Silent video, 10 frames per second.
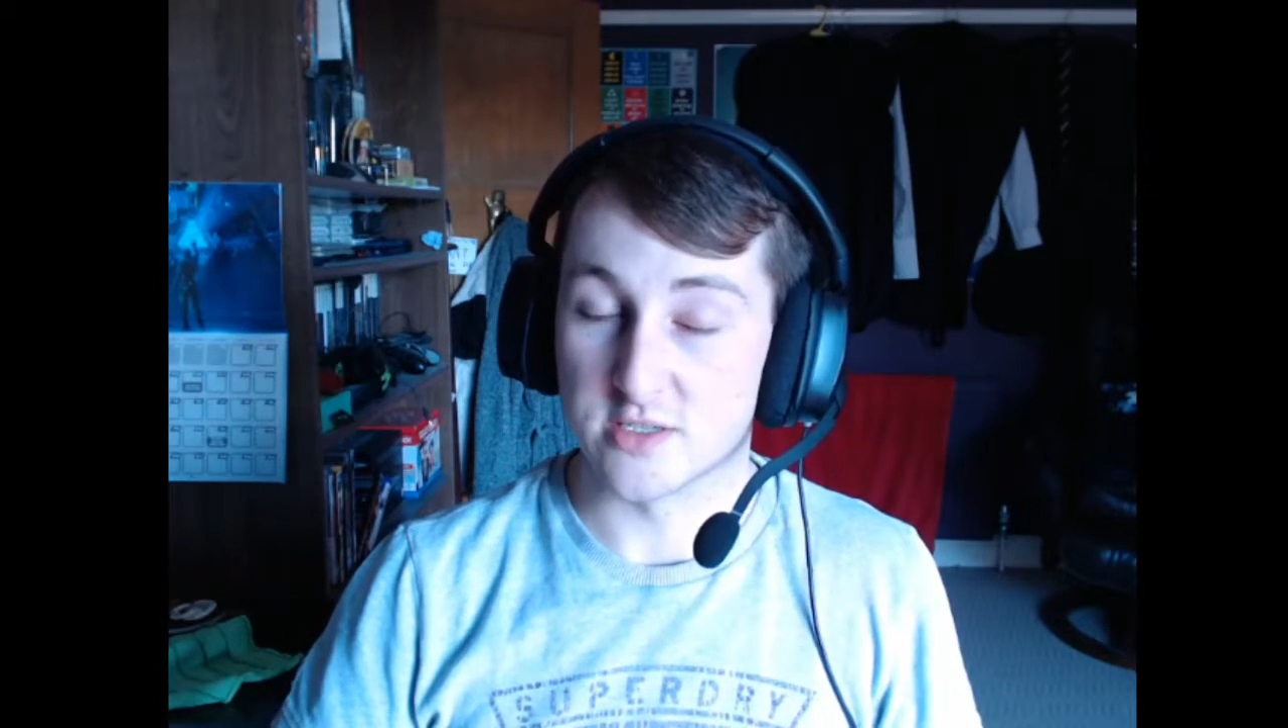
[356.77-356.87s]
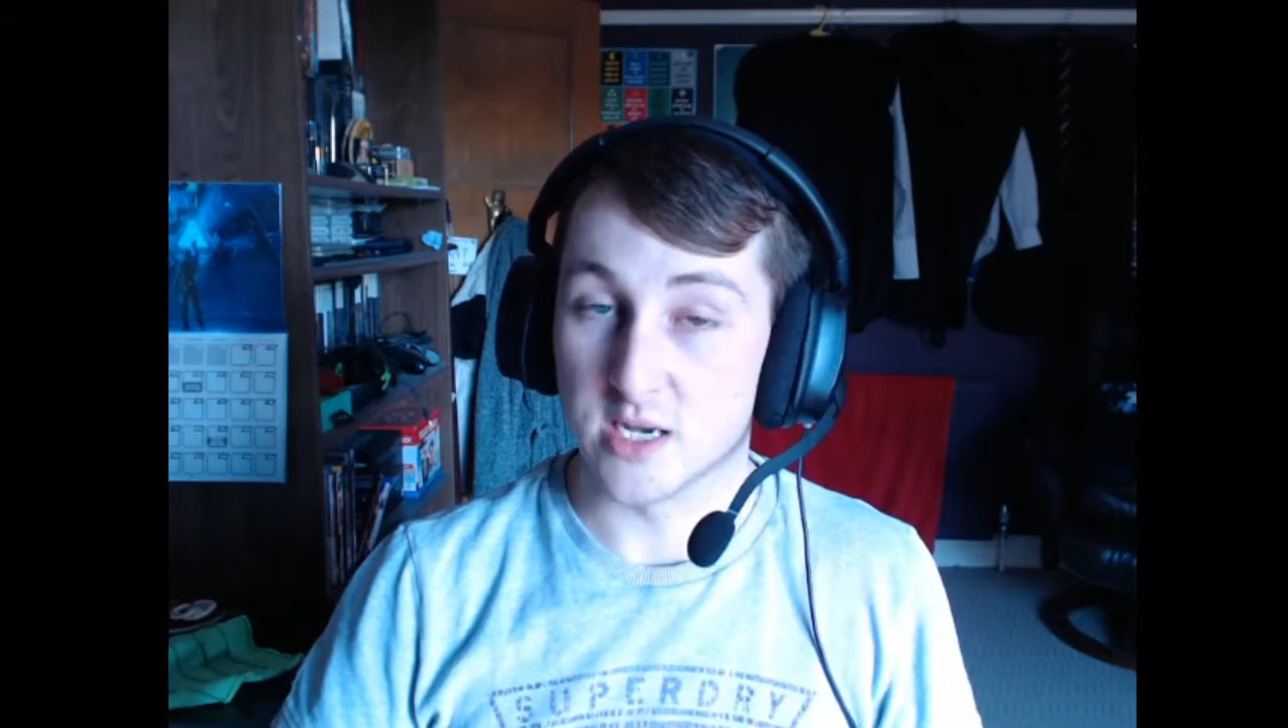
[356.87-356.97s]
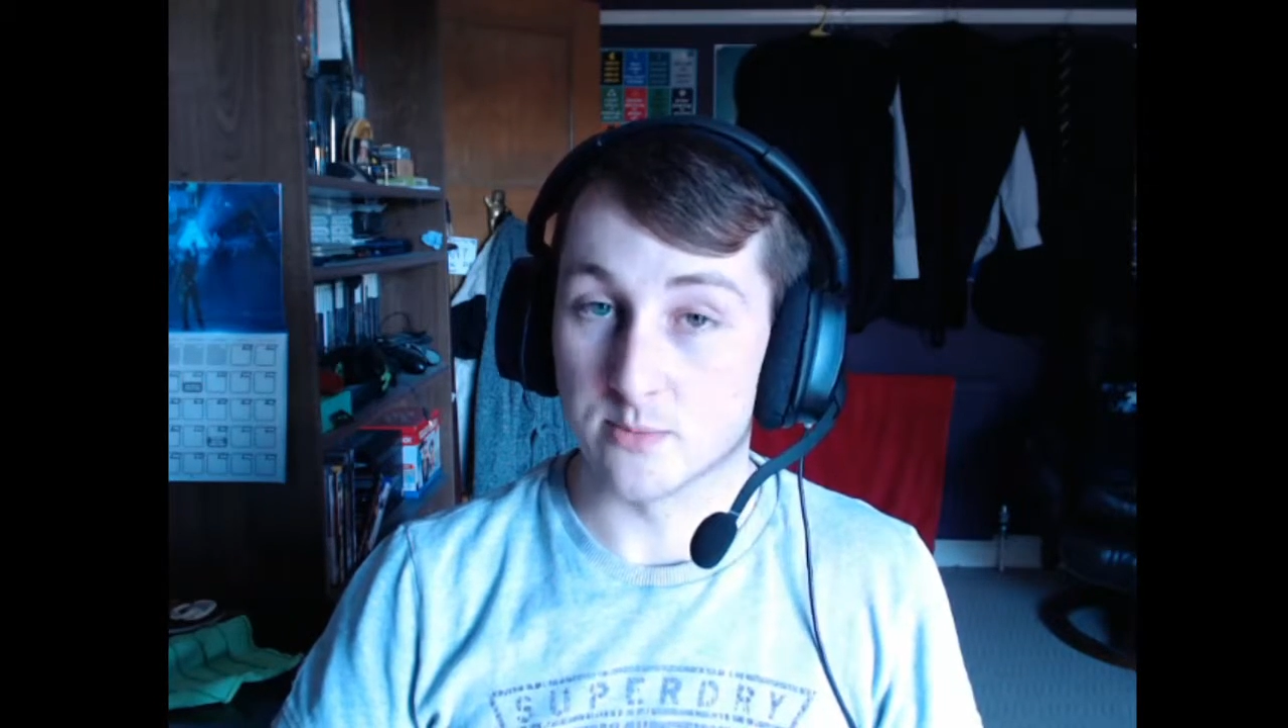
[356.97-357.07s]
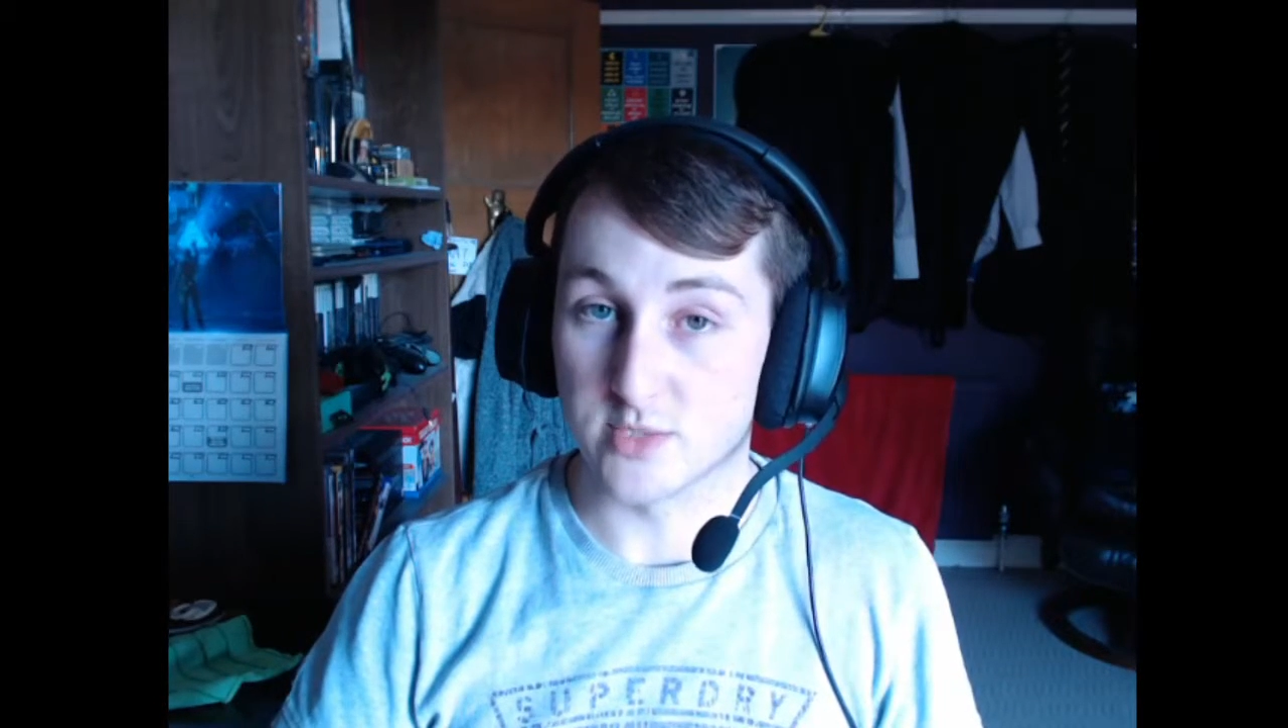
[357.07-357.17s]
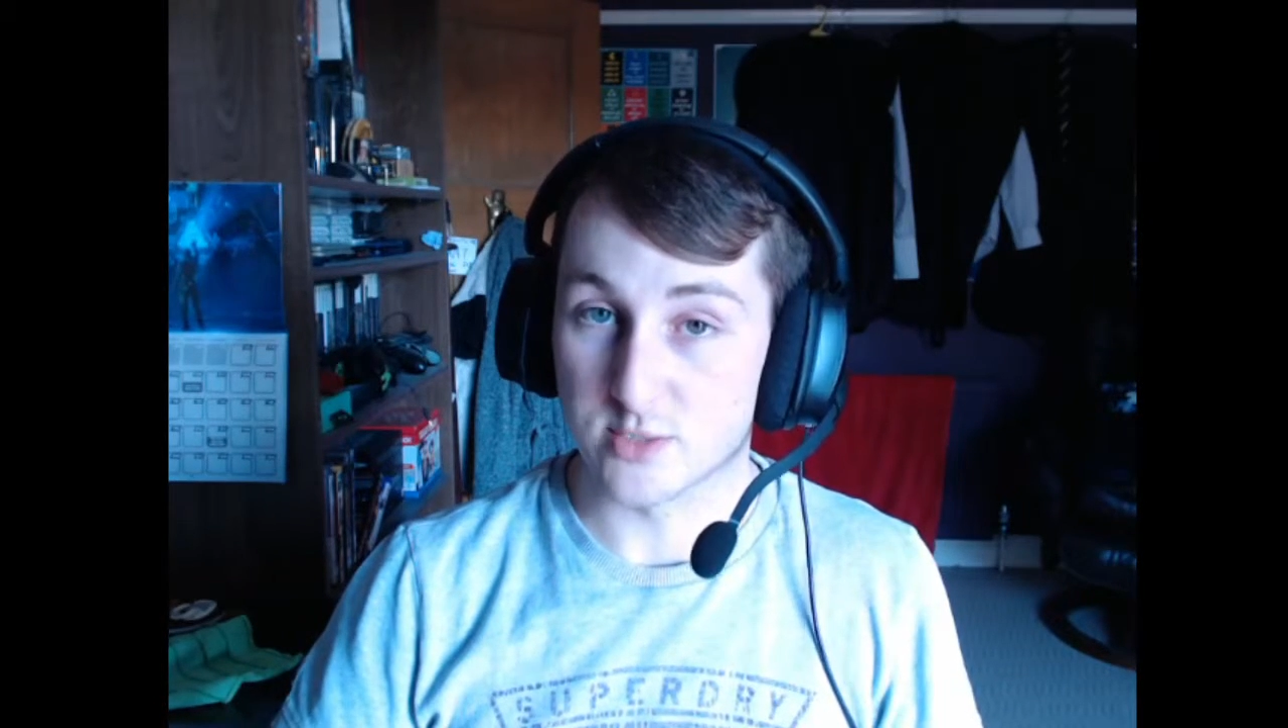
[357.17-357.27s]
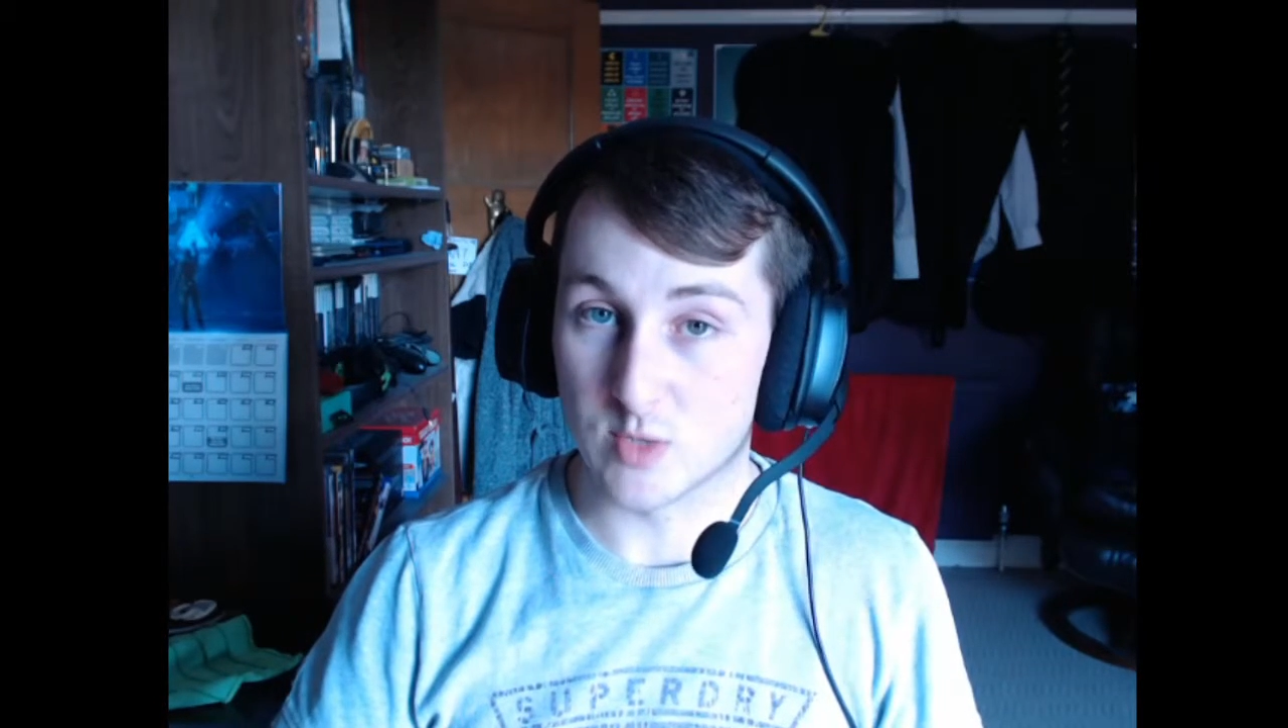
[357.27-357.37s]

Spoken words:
attempt as